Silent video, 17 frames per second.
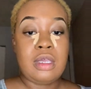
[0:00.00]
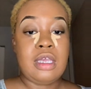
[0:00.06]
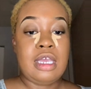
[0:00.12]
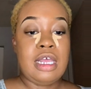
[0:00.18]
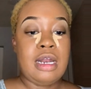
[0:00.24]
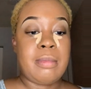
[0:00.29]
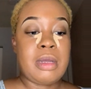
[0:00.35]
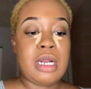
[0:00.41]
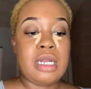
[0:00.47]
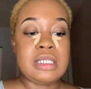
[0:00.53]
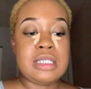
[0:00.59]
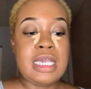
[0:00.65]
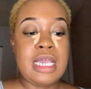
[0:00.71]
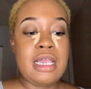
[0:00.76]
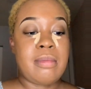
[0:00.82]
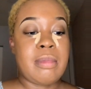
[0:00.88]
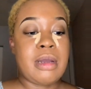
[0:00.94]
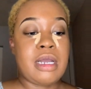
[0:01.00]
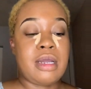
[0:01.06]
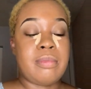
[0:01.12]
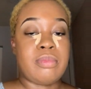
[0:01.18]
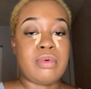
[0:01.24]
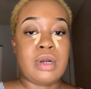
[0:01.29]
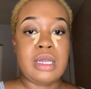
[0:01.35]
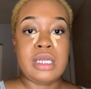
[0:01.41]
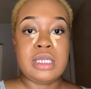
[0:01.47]
And I'm gonna take my
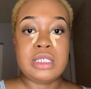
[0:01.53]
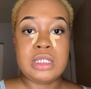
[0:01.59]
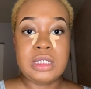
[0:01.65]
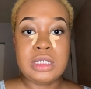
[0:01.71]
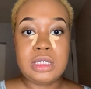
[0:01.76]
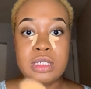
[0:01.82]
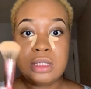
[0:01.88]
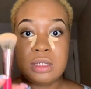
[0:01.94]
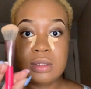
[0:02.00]
brush.